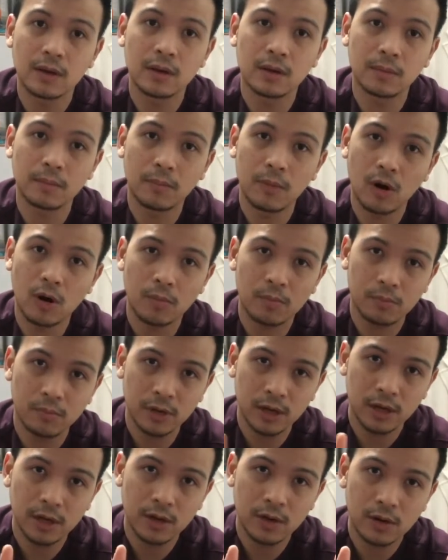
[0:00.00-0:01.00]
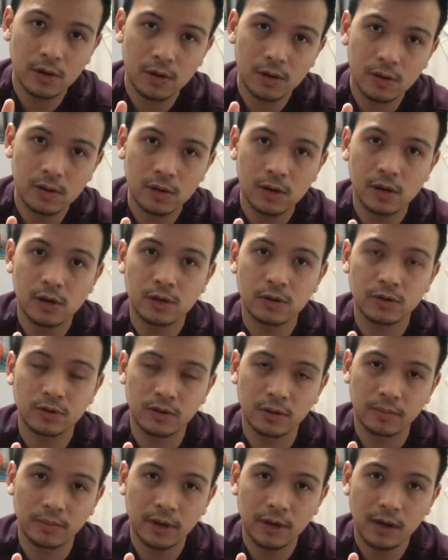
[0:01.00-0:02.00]
more medial to the
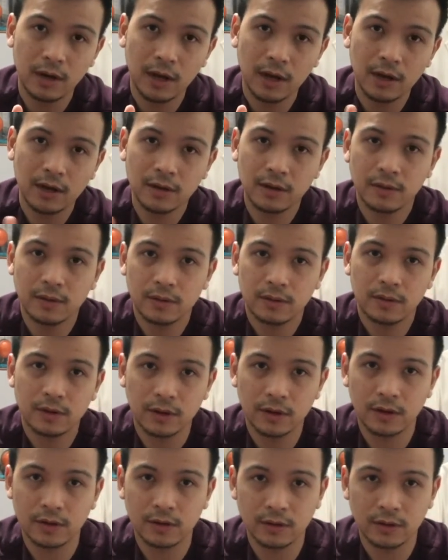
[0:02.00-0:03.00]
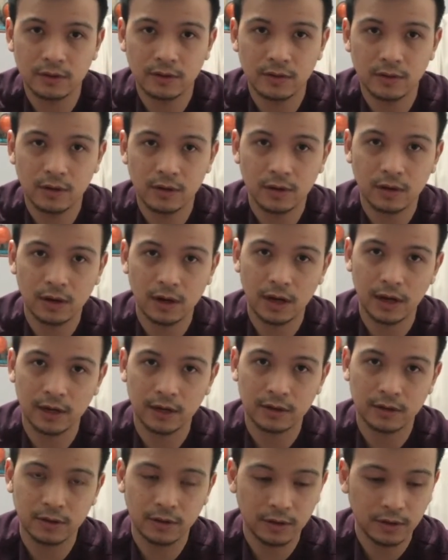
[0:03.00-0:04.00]
midline, and it's look like
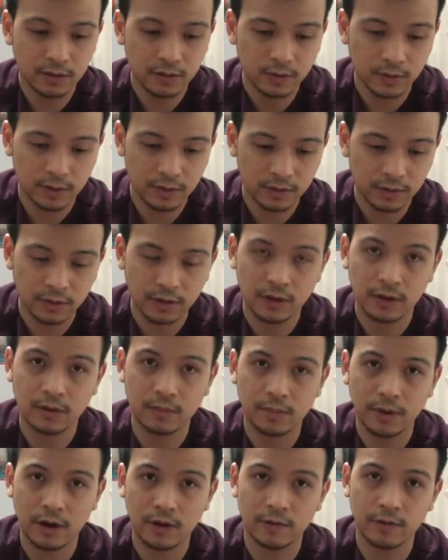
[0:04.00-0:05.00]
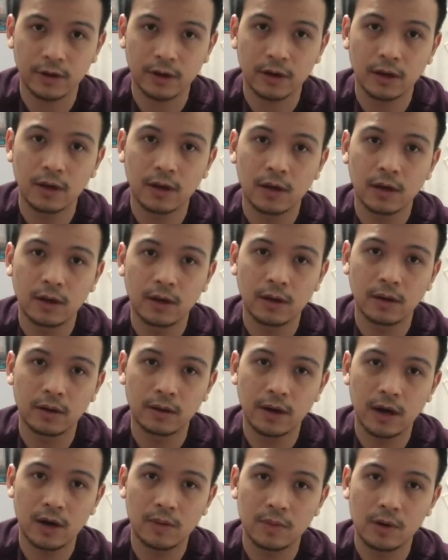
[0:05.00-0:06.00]
this. When you see the pelvic
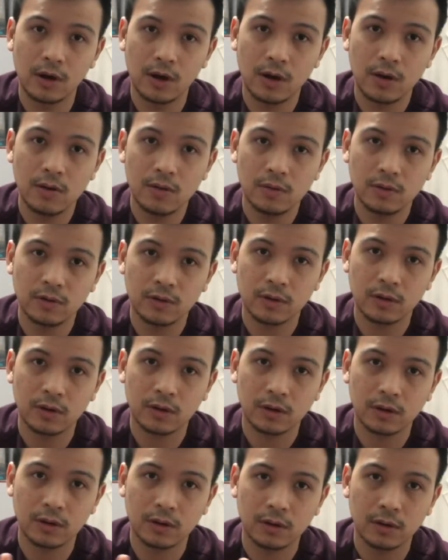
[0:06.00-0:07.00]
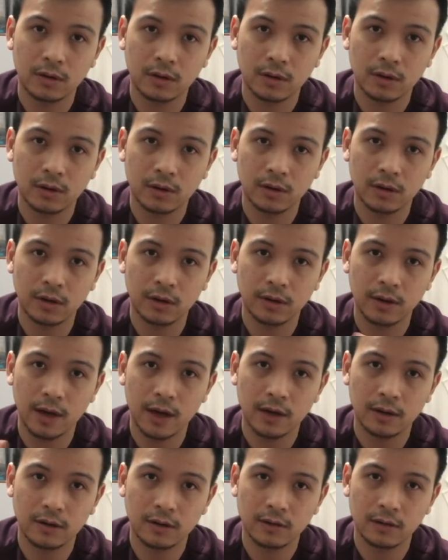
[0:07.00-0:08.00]
down below, it's look like that,
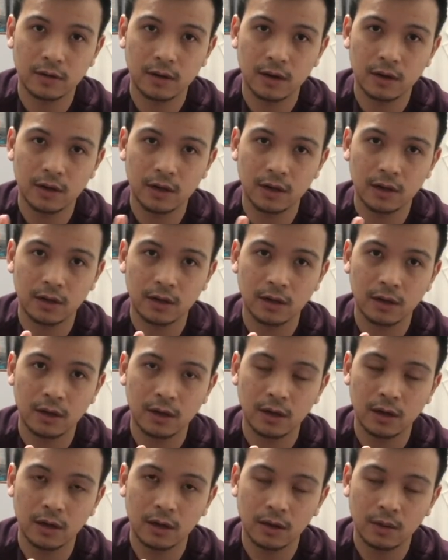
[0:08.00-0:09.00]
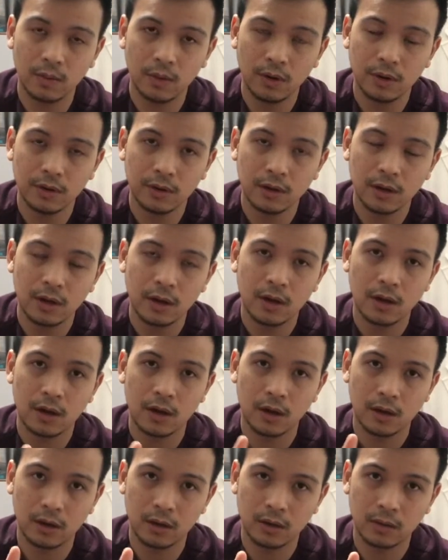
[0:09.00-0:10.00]
turning inward.
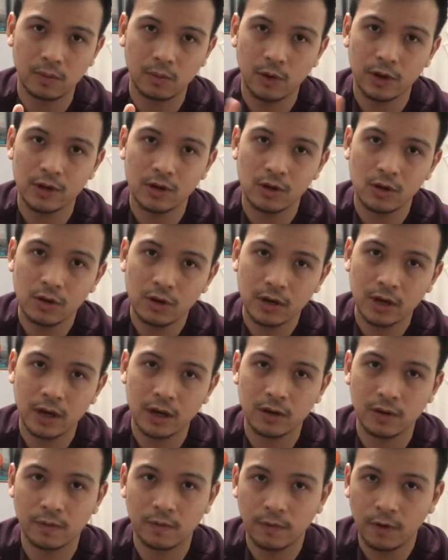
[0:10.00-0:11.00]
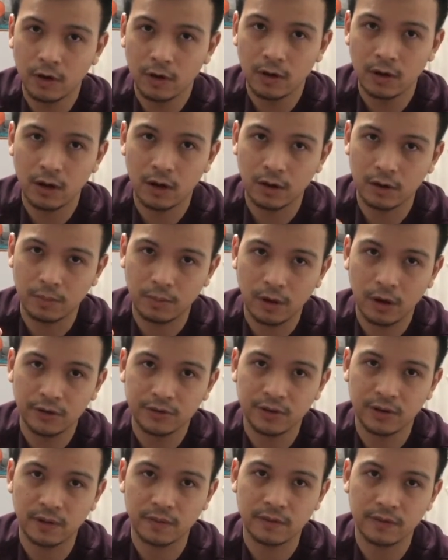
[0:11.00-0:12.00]
And when you look at the foot on the
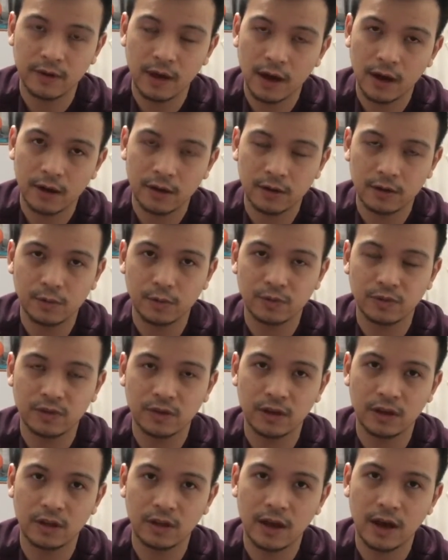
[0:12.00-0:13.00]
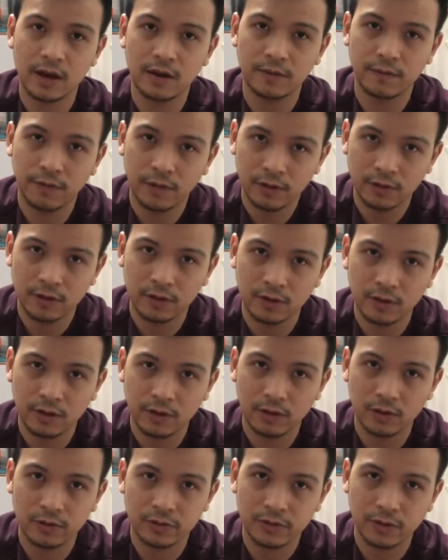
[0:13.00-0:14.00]
positive side, you will see that the foot is
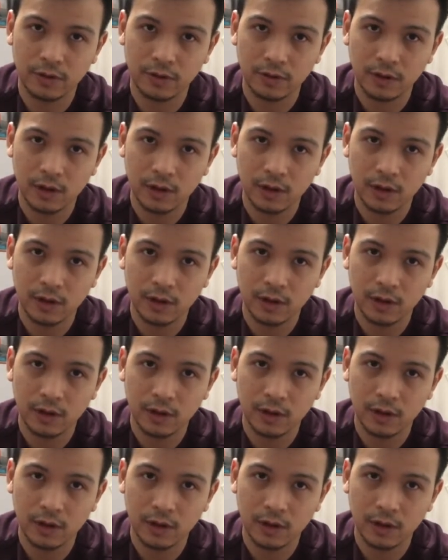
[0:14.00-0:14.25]
also